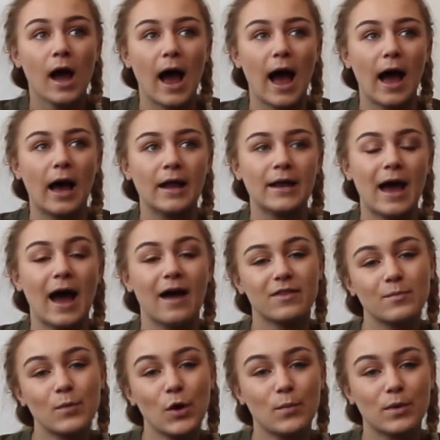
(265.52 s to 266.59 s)
And at
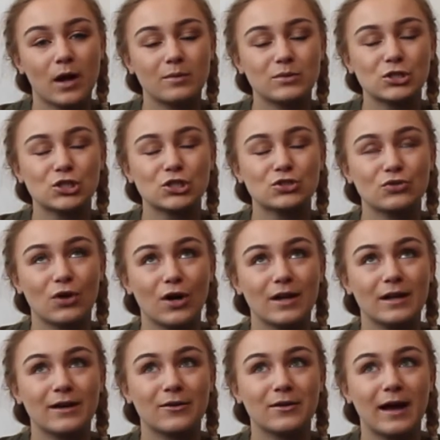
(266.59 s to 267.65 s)
the moment I'm
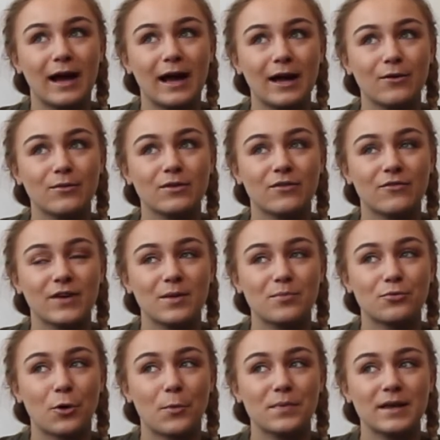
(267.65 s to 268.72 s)
struggling on how to fit
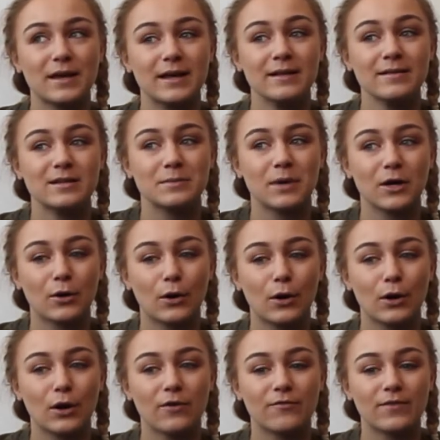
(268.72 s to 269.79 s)
props into my
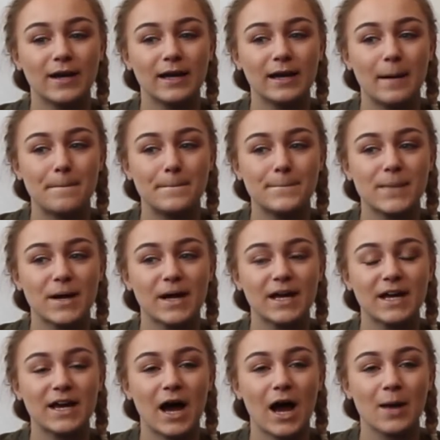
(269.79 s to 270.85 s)
choreography,
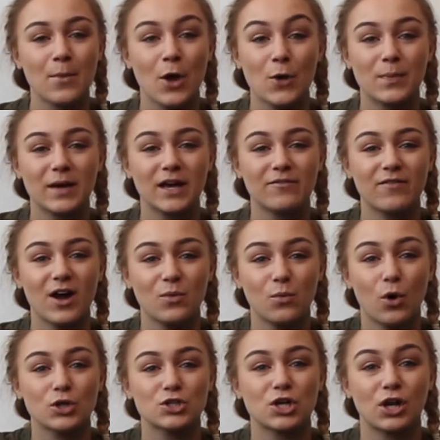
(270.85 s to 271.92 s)
but I'm hoping if I
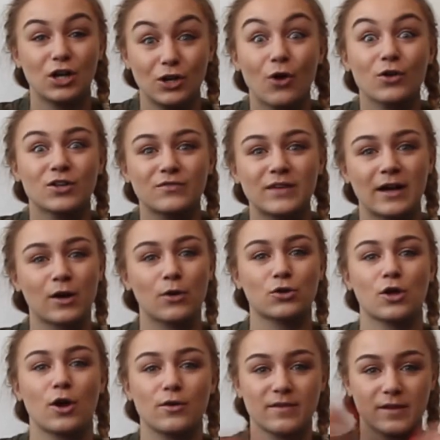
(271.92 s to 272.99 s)
watch a lot of Gecko
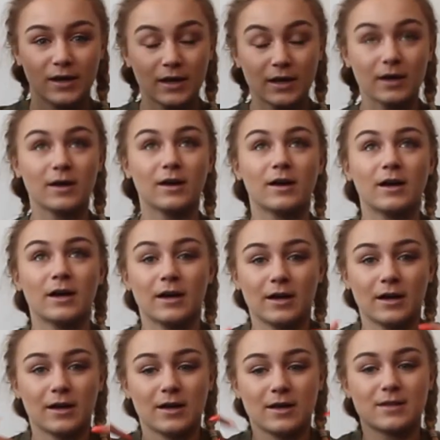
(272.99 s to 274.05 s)
shows,
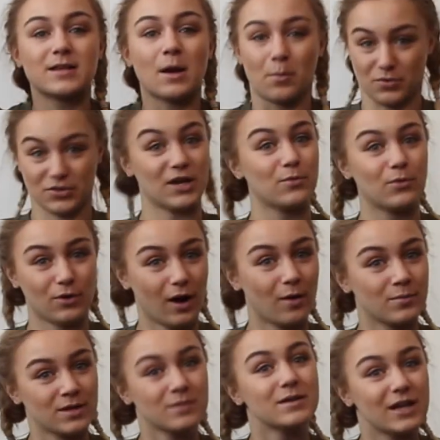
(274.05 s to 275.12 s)
something will
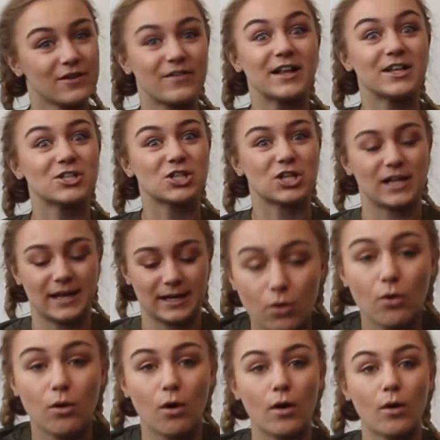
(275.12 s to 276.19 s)
come to me eventually.
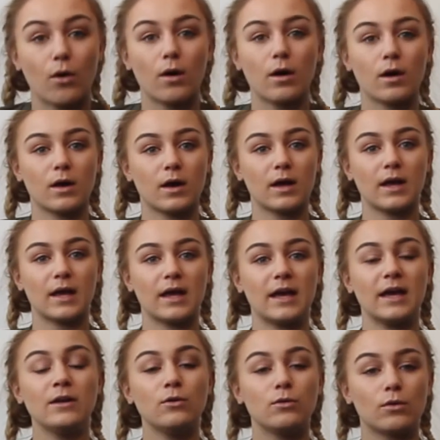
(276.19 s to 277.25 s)

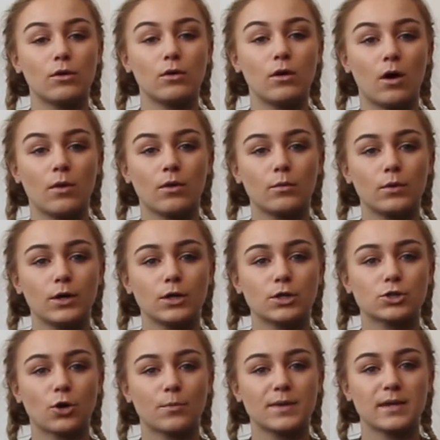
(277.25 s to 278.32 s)
In all, on the
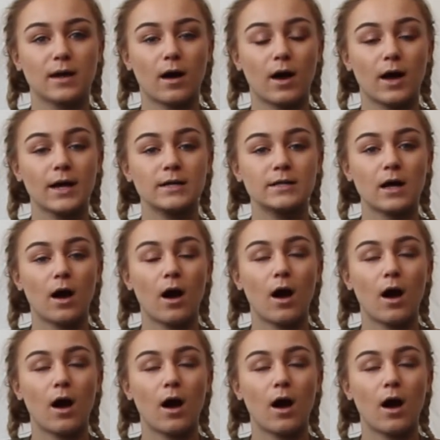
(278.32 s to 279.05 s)
workshop side,